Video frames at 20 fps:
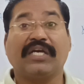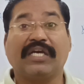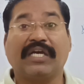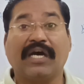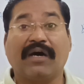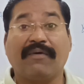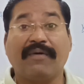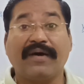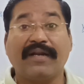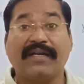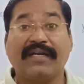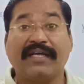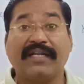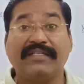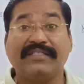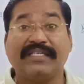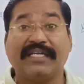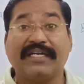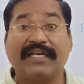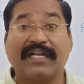
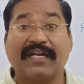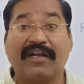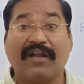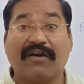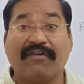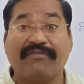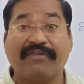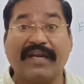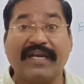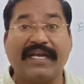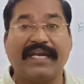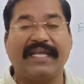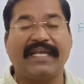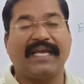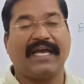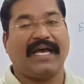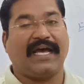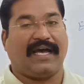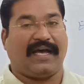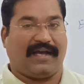Governor General of
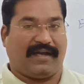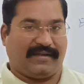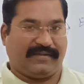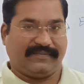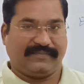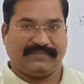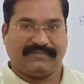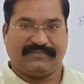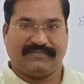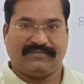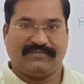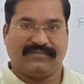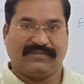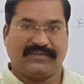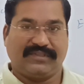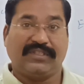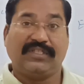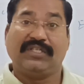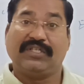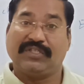India.
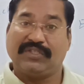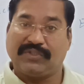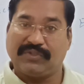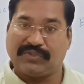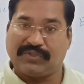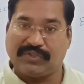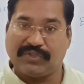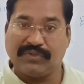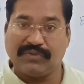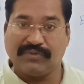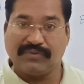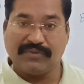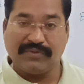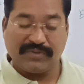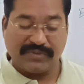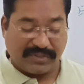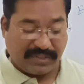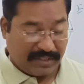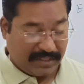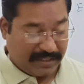To
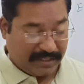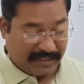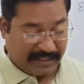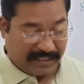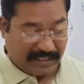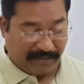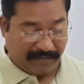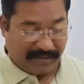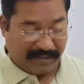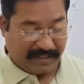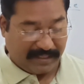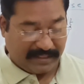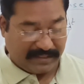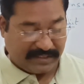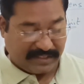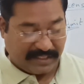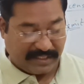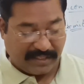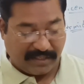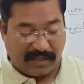choose Governor
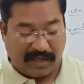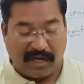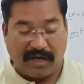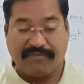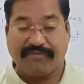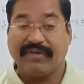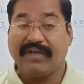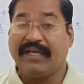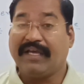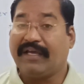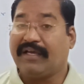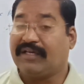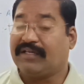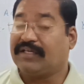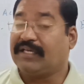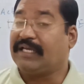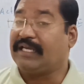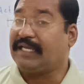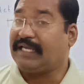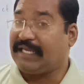General of
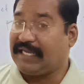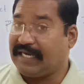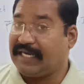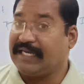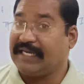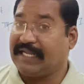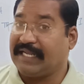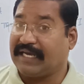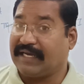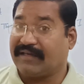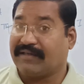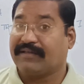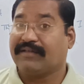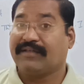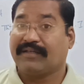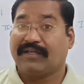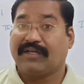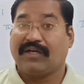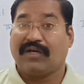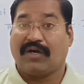India
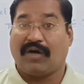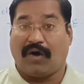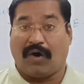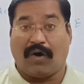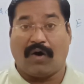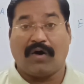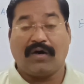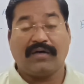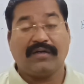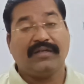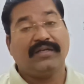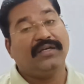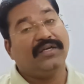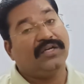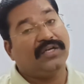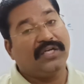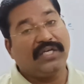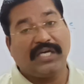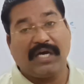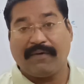or
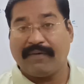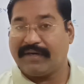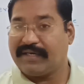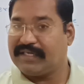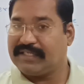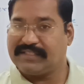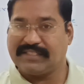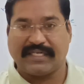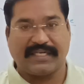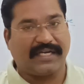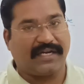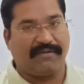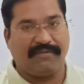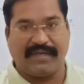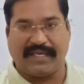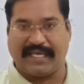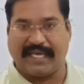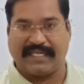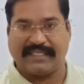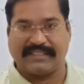Governor General
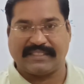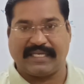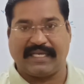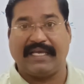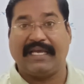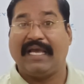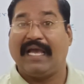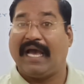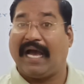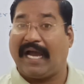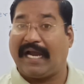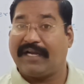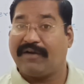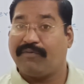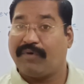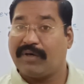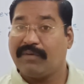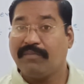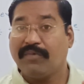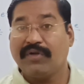we can say.
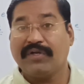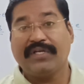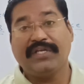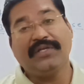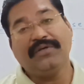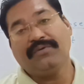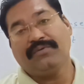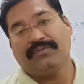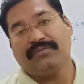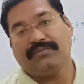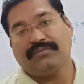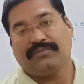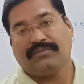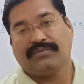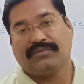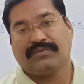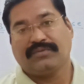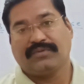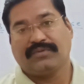And one more new